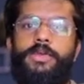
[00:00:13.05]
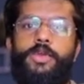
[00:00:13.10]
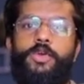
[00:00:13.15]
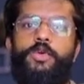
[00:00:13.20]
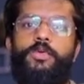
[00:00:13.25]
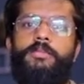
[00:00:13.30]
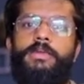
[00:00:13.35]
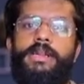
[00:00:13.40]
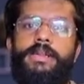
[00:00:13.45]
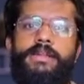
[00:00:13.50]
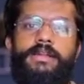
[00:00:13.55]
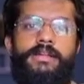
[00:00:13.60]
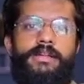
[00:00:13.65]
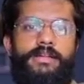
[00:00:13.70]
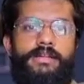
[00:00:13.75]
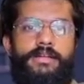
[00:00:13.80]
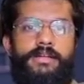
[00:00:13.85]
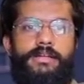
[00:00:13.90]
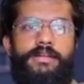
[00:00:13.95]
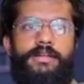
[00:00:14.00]
human
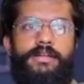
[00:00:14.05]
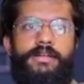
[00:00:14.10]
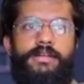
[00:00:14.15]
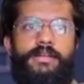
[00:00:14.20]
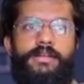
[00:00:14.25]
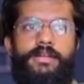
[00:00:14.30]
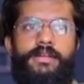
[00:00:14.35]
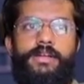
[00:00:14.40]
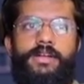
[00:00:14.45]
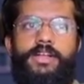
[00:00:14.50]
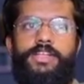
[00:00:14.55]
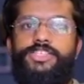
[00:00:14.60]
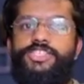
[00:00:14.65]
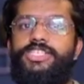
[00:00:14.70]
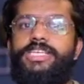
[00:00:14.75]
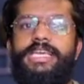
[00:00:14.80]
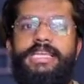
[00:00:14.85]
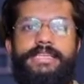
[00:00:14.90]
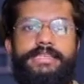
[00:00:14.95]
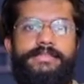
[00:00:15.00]

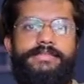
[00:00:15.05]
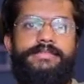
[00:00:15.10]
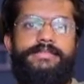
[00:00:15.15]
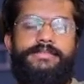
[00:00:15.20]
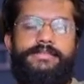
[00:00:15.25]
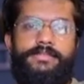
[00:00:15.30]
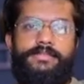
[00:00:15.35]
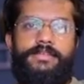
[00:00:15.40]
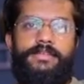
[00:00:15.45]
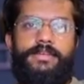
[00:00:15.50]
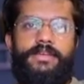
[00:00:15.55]
genes.